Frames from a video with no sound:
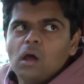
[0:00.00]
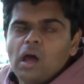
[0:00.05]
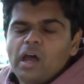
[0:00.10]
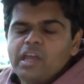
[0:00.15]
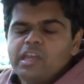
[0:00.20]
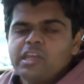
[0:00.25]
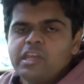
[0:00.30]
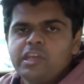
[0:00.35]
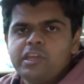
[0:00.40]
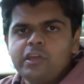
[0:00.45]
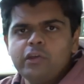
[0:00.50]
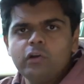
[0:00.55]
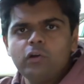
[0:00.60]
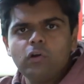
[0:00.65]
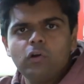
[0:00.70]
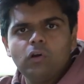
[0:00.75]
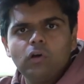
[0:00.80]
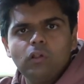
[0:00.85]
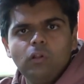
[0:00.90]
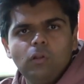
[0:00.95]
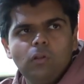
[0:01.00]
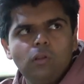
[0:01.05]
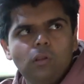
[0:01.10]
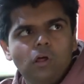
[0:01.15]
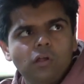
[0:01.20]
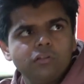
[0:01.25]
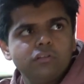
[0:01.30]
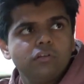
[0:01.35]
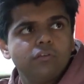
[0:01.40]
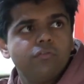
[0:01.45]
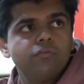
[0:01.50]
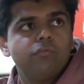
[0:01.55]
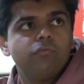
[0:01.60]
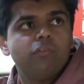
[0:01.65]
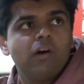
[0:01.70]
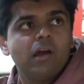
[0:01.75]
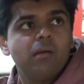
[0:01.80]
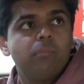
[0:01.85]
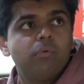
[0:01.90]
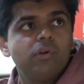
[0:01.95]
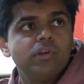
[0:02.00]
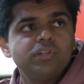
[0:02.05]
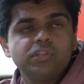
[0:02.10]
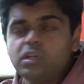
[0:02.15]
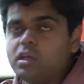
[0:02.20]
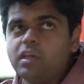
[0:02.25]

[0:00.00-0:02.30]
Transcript: I hear a lot of vibration.